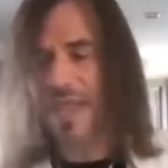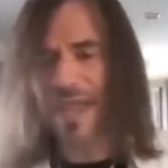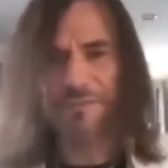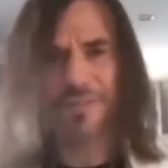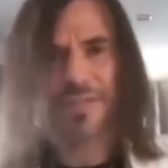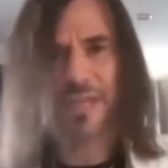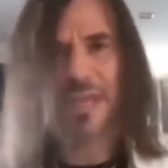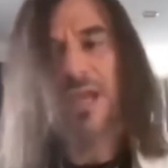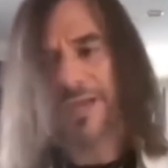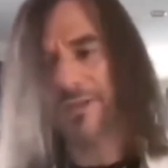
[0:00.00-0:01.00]
everything,
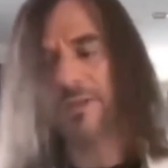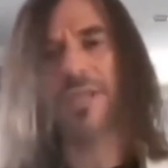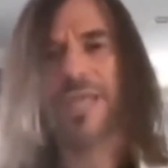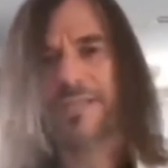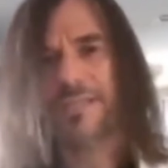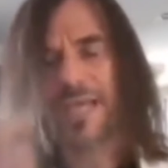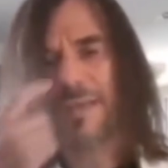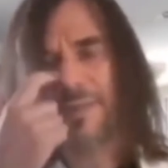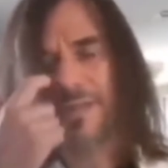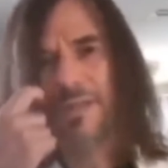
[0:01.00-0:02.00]
including
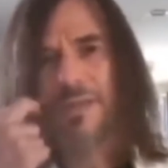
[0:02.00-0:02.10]
entertainment,